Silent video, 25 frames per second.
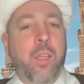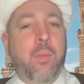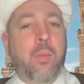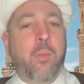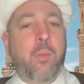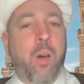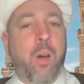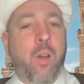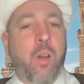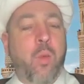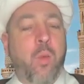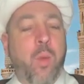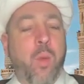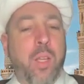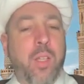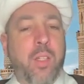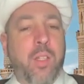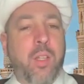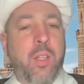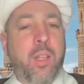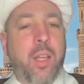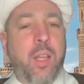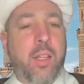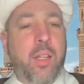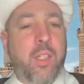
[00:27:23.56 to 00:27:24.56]

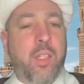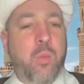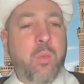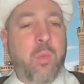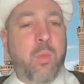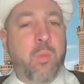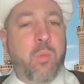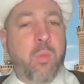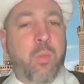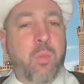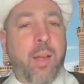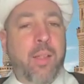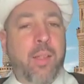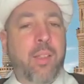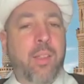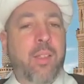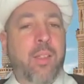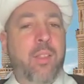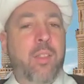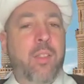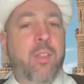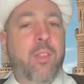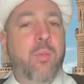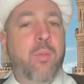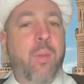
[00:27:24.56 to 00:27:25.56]
Moderation has to be
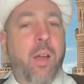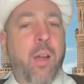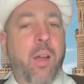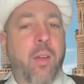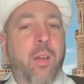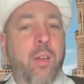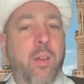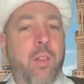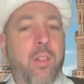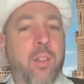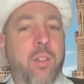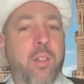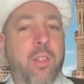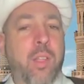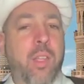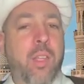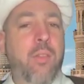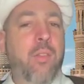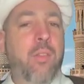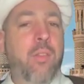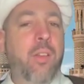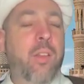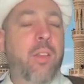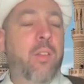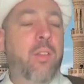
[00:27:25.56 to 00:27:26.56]
practiced by us
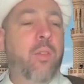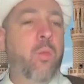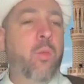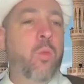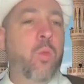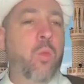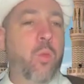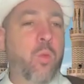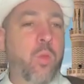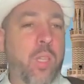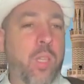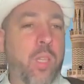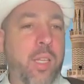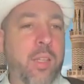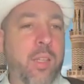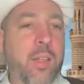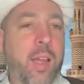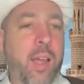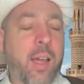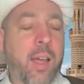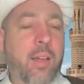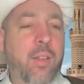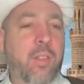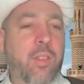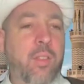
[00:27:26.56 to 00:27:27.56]
even in routine
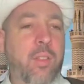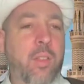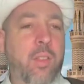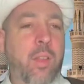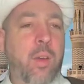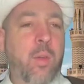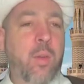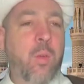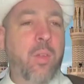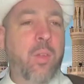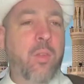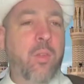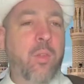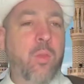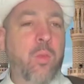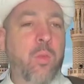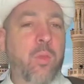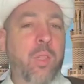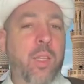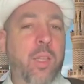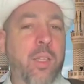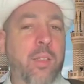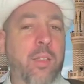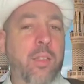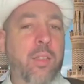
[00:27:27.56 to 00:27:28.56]
acts that we do
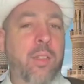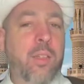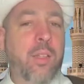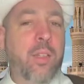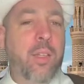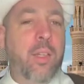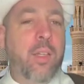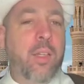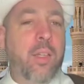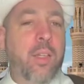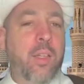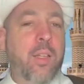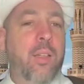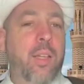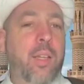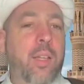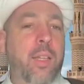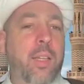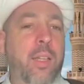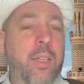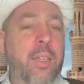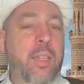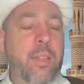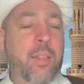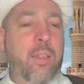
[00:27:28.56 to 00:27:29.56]
daily, like
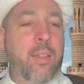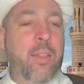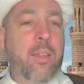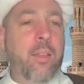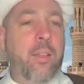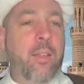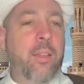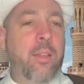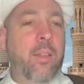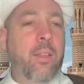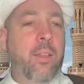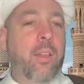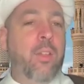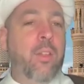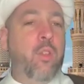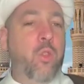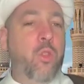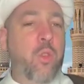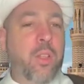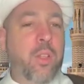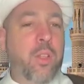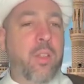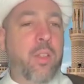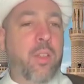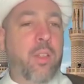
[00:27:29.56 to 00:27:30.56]
eating,
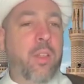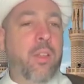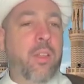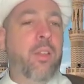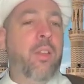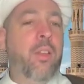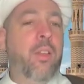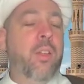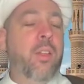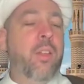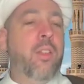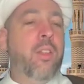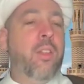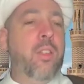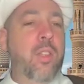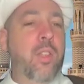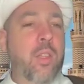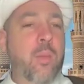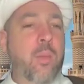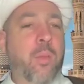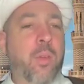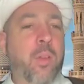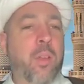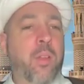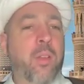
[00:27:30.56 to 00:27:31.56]
drinking,
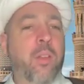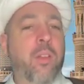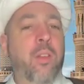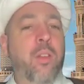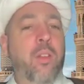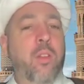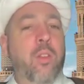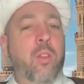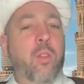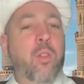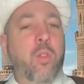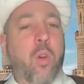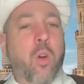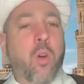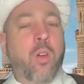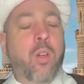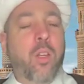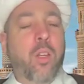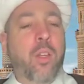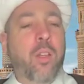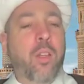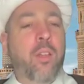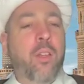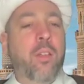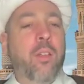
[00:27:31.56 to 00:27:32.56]
sleeping,
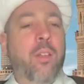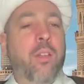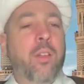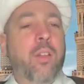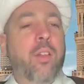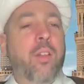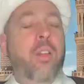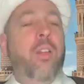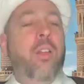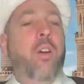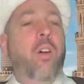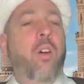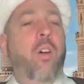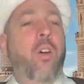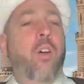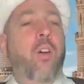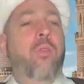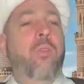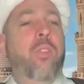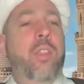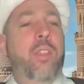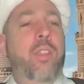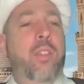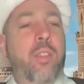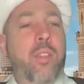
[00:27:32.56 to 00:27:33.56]
talking. All
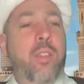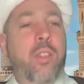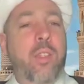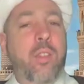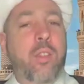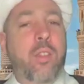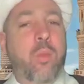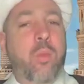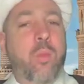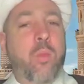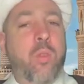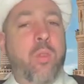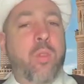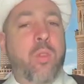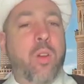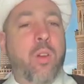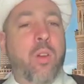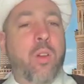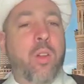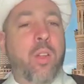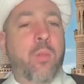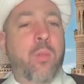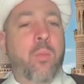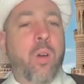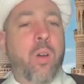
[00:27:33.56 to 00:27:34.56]
of these need to be
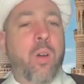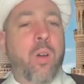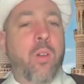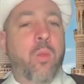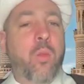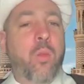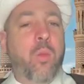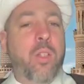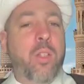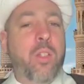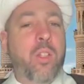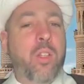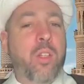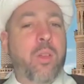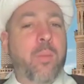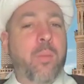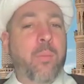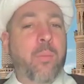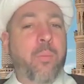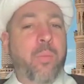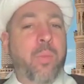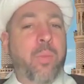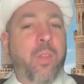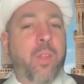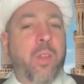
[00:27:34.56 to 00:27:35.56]
done in moderation,
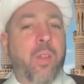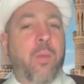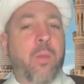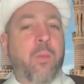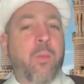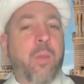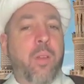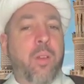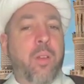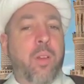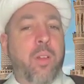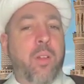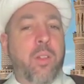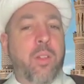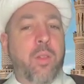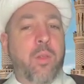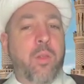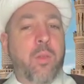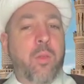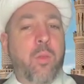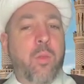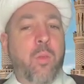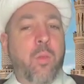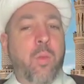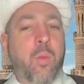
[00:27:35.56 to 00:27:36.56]
because
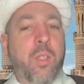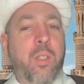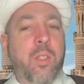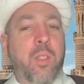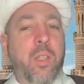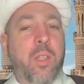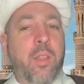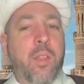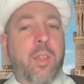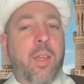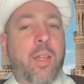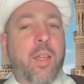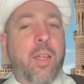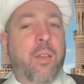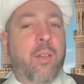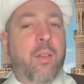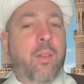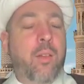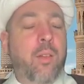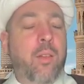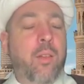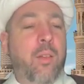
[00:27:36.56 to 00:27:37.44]
we see that